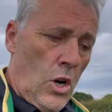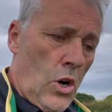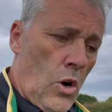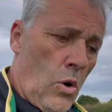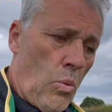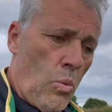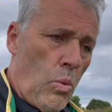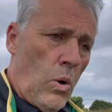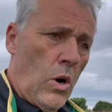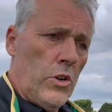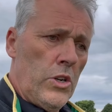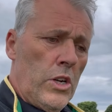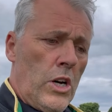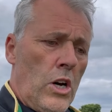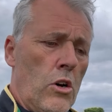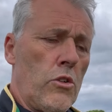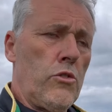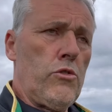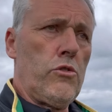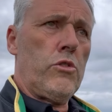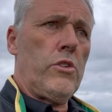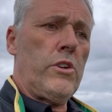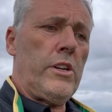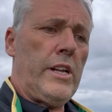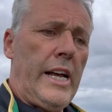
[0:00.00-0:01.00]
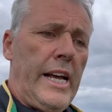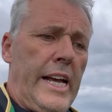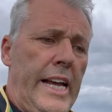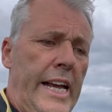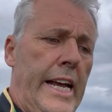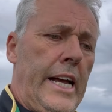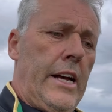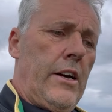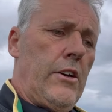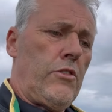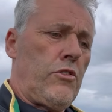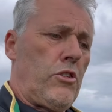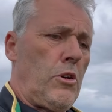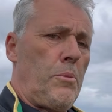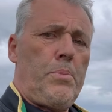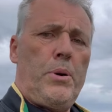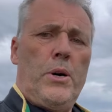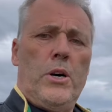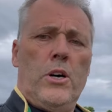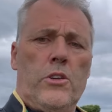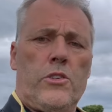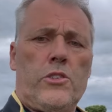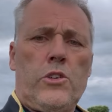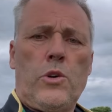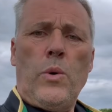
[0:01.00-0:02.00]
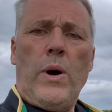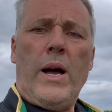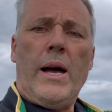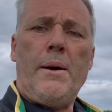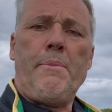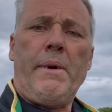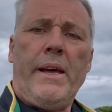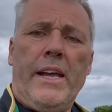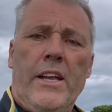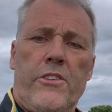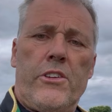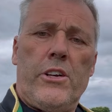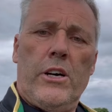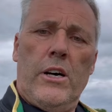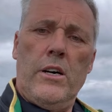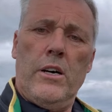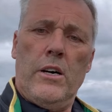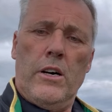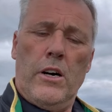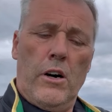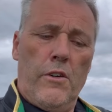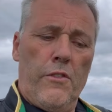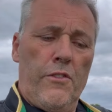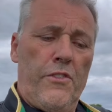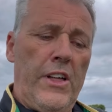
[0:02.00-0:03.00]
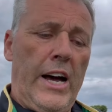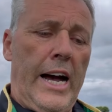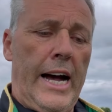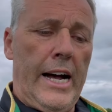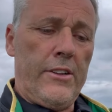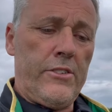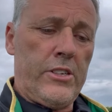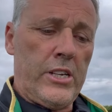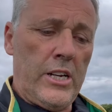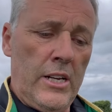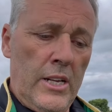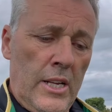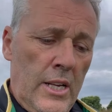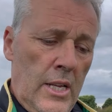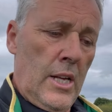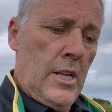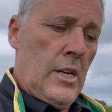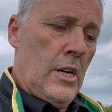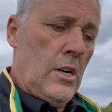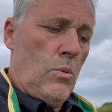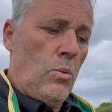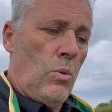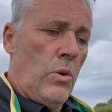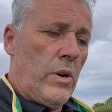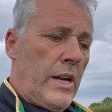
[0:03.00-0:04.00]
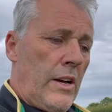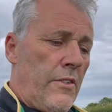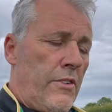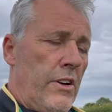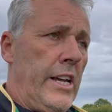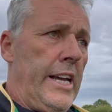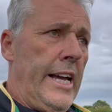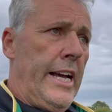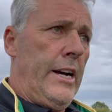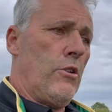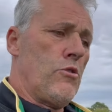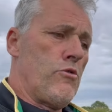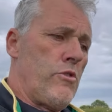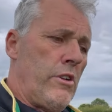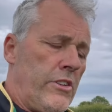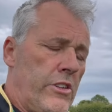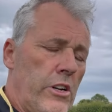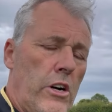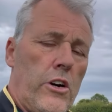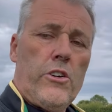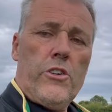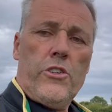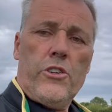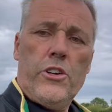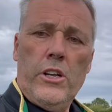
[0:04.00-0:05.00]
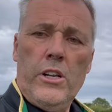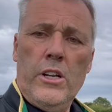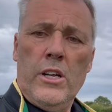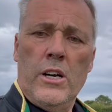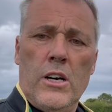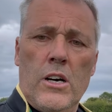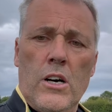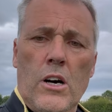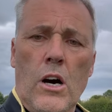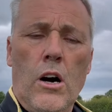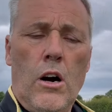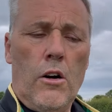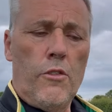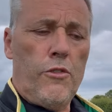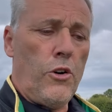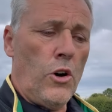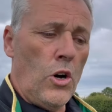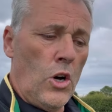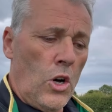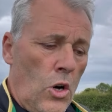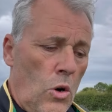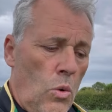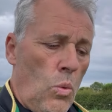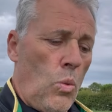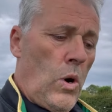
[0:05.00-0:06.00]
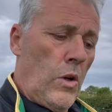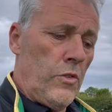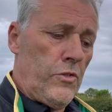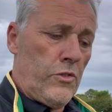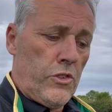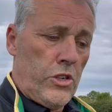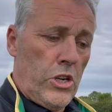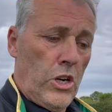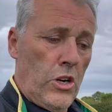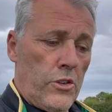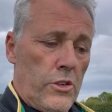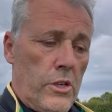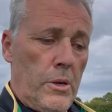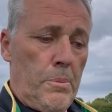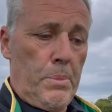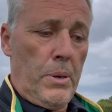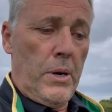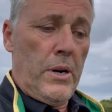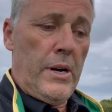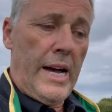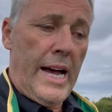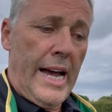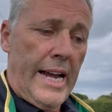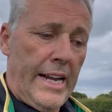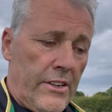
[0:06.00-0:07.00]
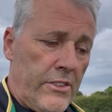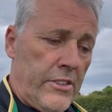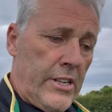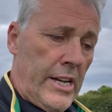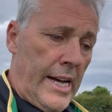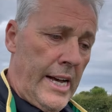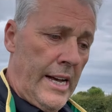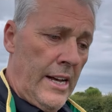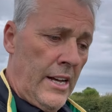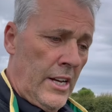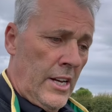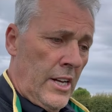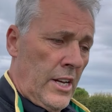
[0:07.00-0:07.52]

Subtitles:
100 ears per square metre of that will give a yield reduction of 1 tonne per hectare.